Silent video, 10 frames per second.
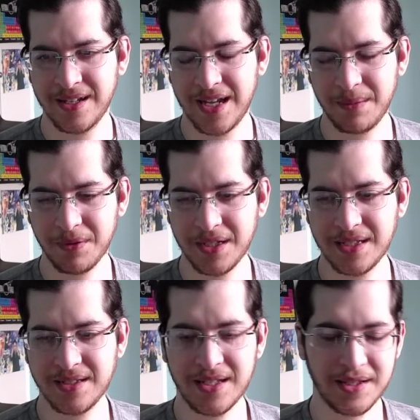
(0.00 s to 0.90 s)
April
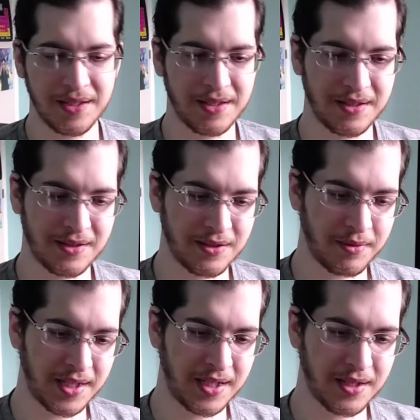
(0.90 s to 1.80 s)
19th,
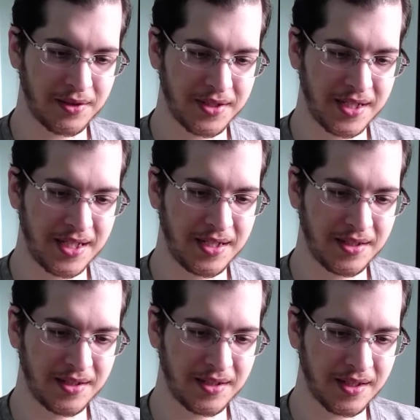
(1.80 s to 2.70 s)

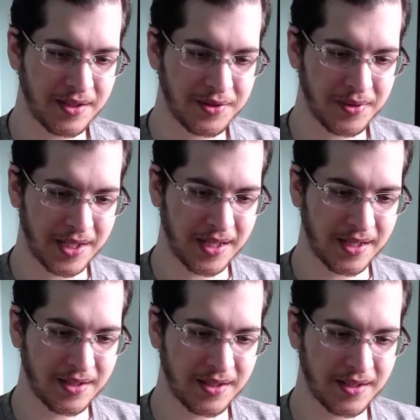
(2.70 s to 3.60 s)
2013 is when I got